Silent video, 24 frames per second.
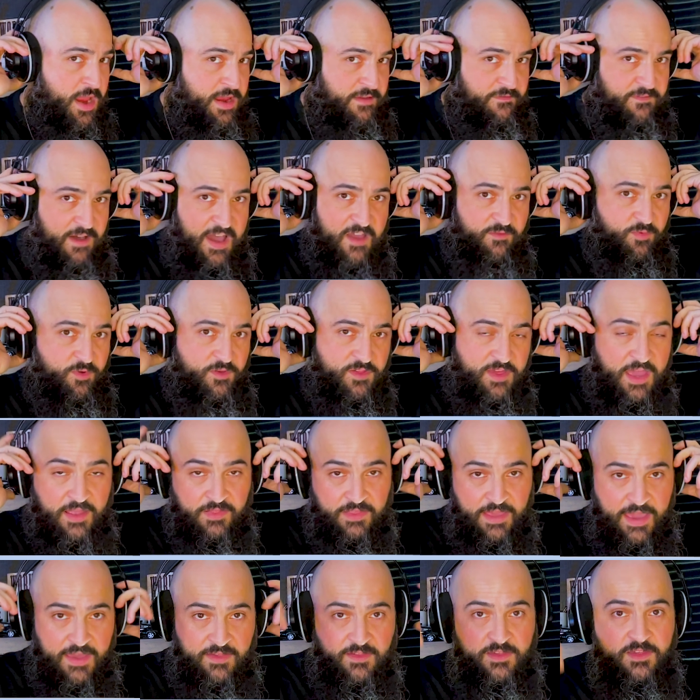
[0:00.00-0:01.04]
percent in the S
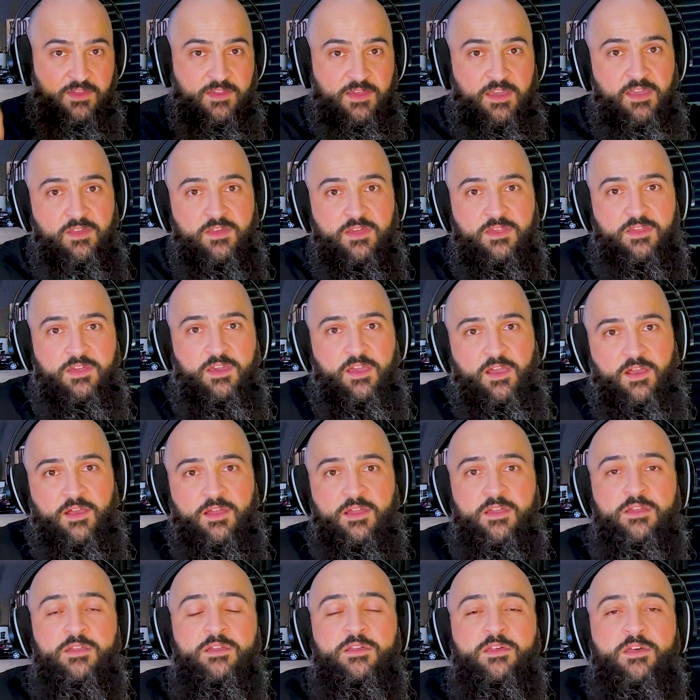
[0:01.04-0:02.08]
E C this year.
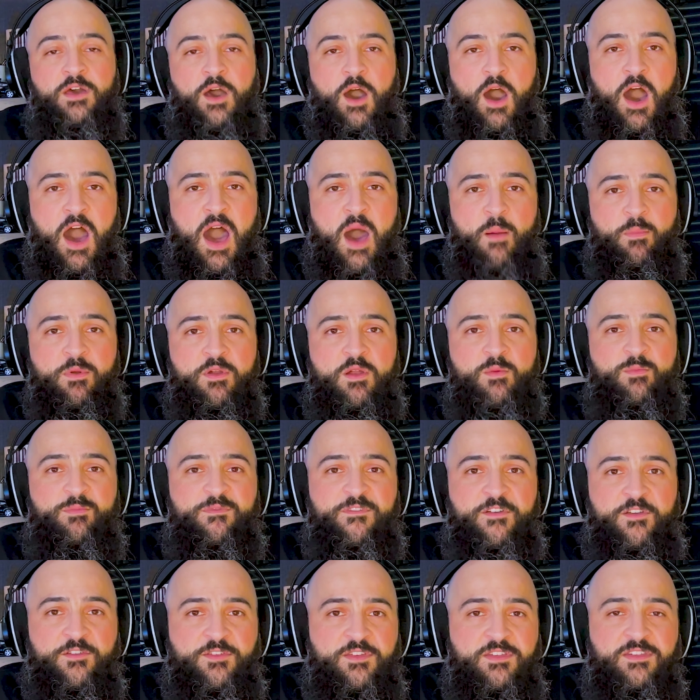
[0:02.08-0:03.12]
Auburn
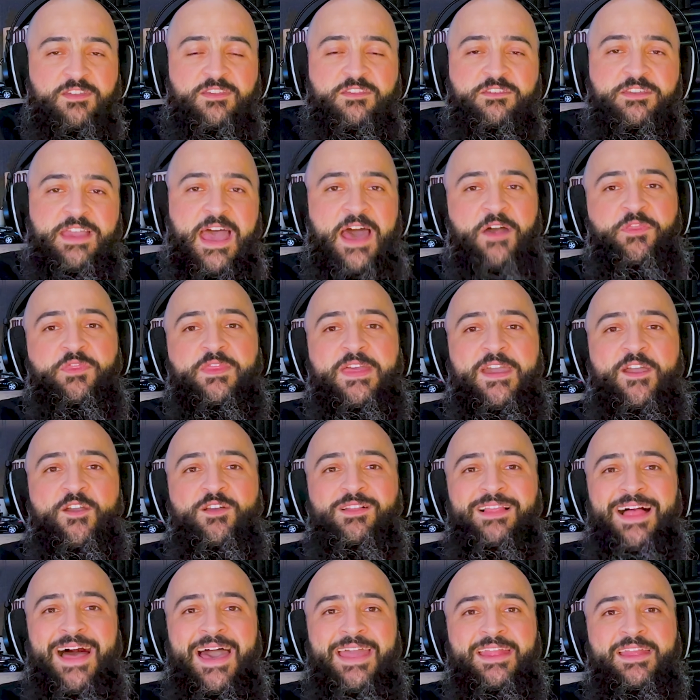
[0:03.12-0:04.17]
versus the South
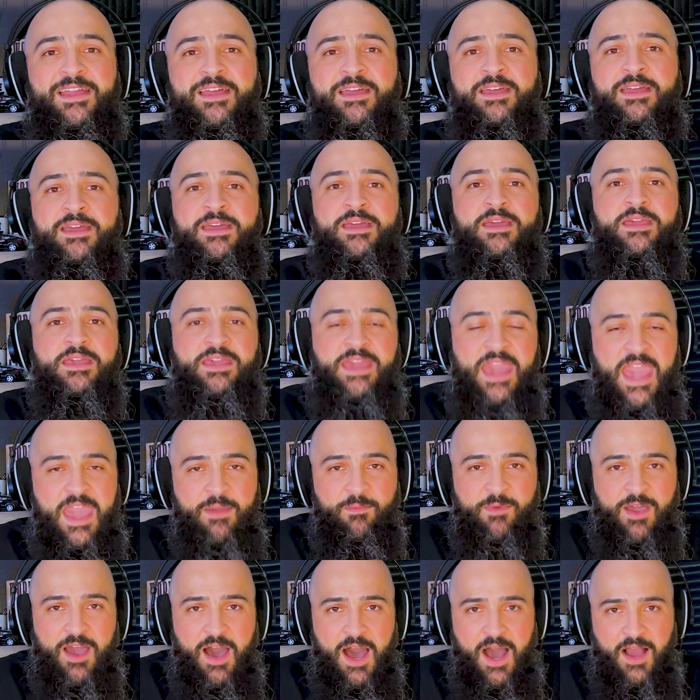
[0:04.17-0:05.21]
Carolina
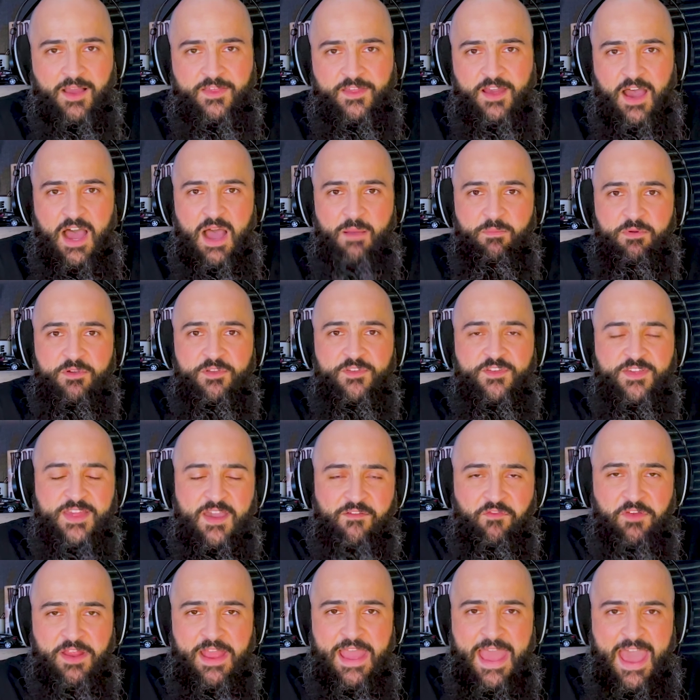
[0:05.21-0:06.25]
Gamecocks. Auburn seven and a
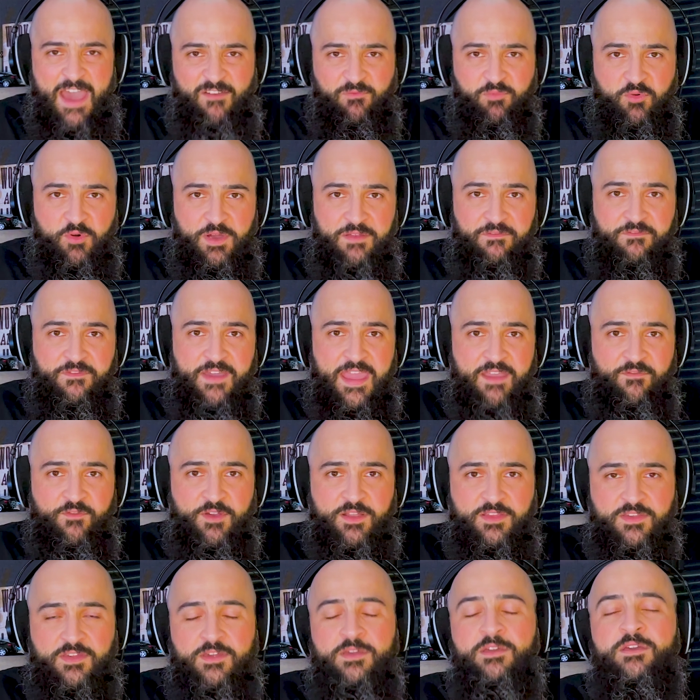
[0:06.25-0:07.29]
half point favorites.
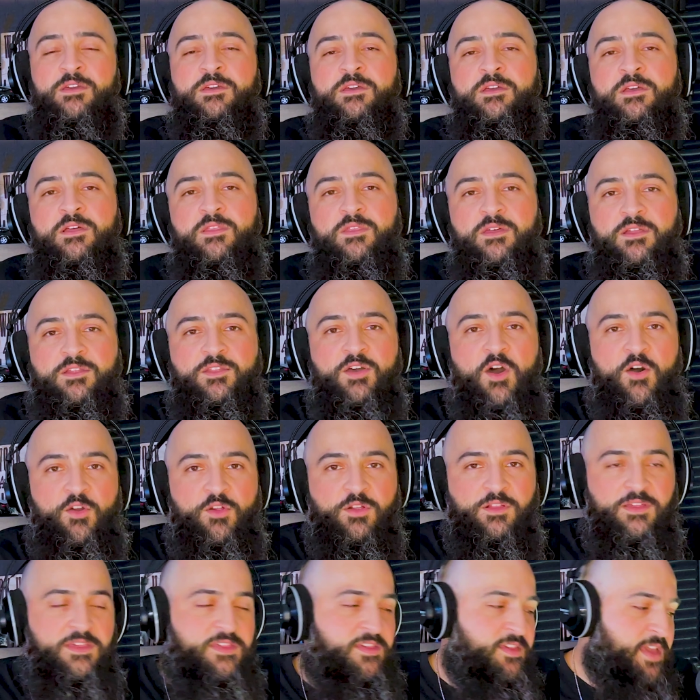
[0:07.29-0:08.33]
The total is
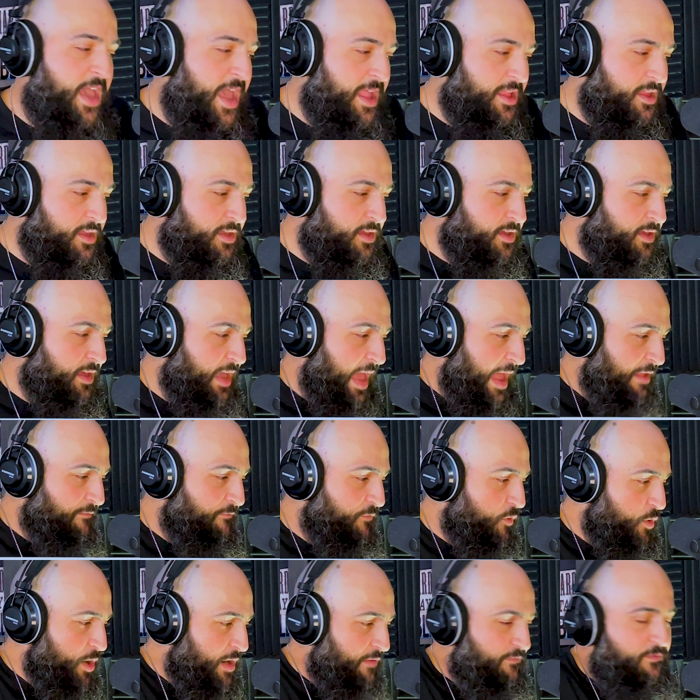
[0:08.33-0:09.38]
set at
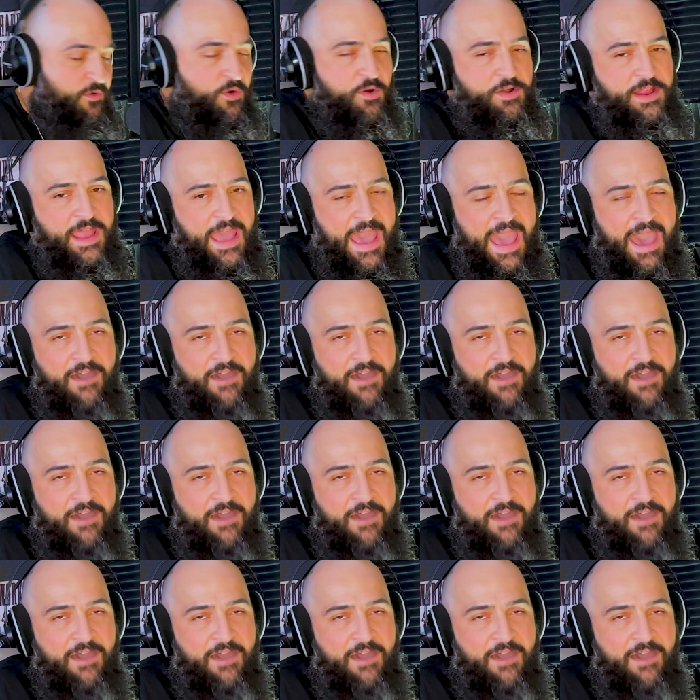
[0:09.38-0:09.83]
forty-four and a half.